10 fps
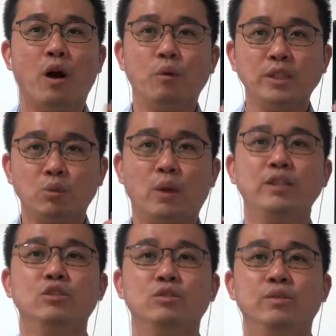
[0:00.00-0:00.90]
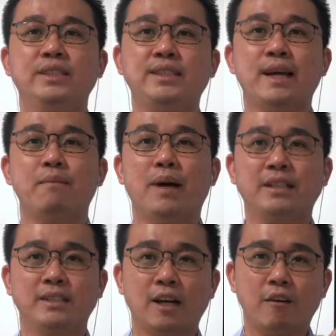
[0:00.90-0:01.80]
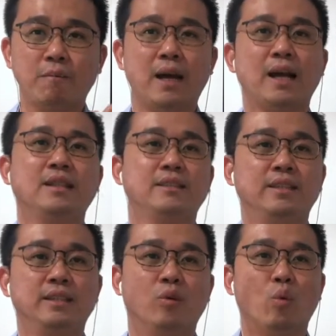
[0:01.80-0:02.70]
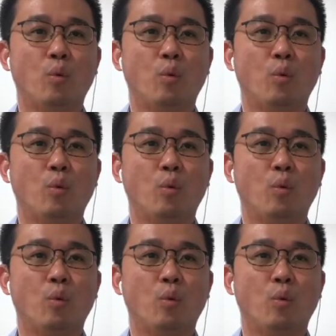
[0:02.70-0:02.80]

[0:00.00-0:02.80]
always want to reset myself by asking,